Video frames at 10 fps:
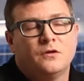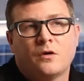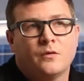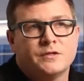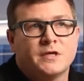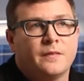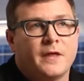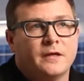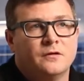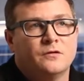don't always get
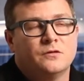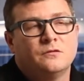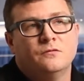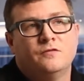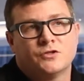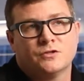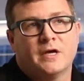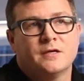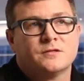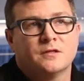that. You
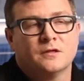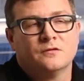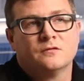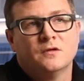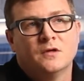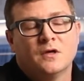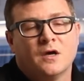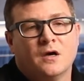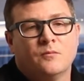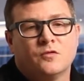visualize things
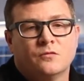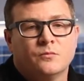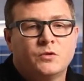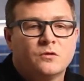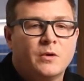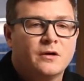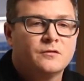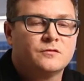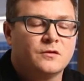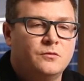through computer
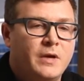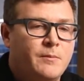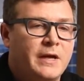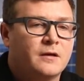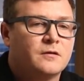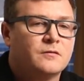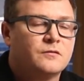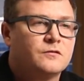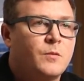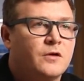models. You may make
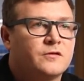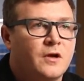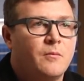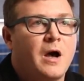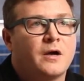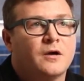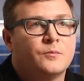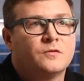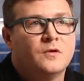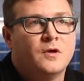small scale
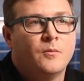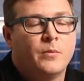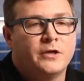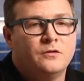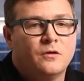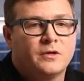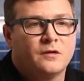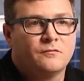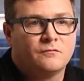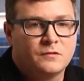mock-ups, but you don't
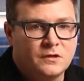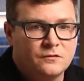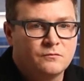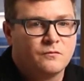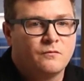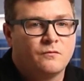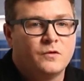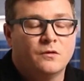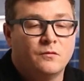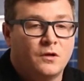get these
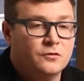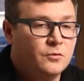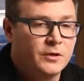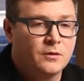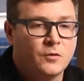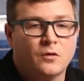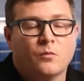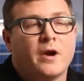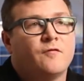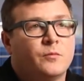real aluminum or
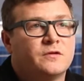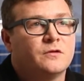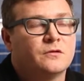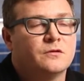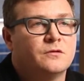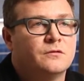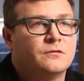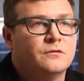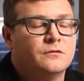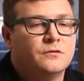whatever material
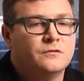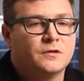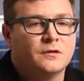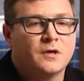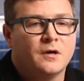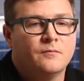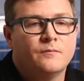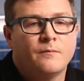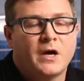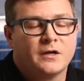you're using
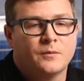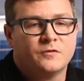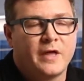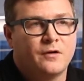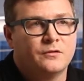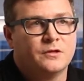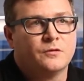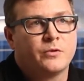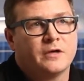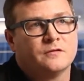mock-ups that early in
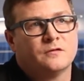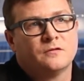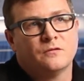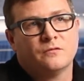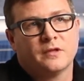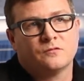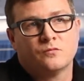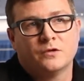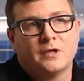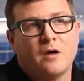the process. So that's
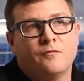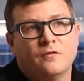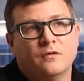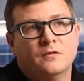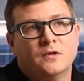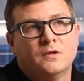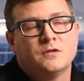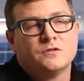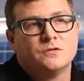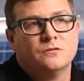really helpful
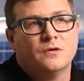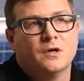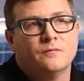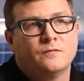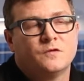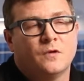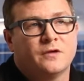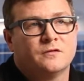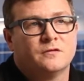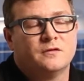to
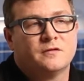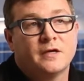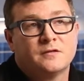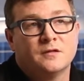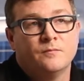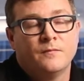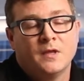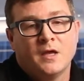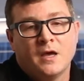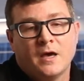us as a design team.
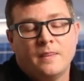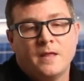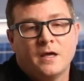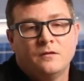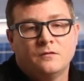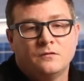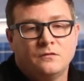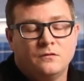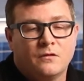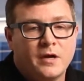And
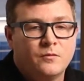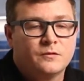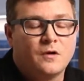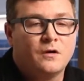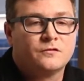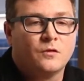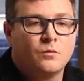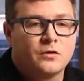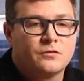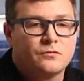then you're able to also
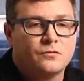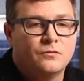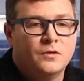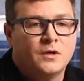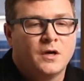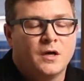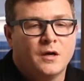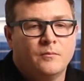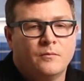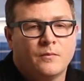work through
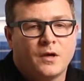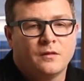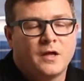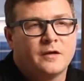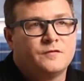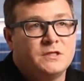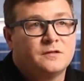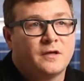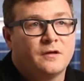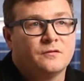a lot of
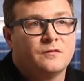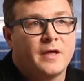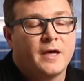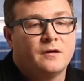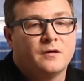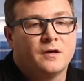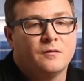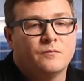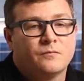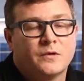details that
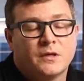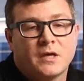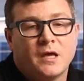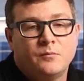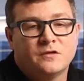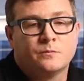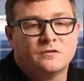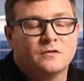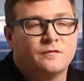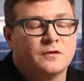can be
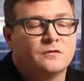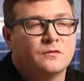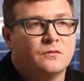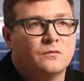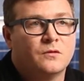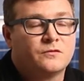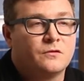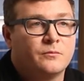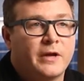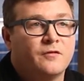specific to
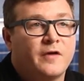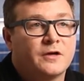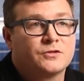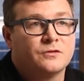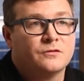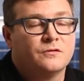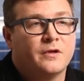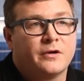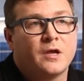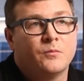certain manufacturers and
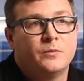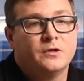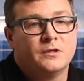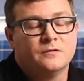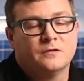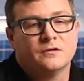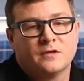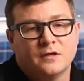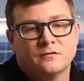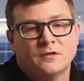their capabilities. In this
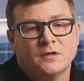case,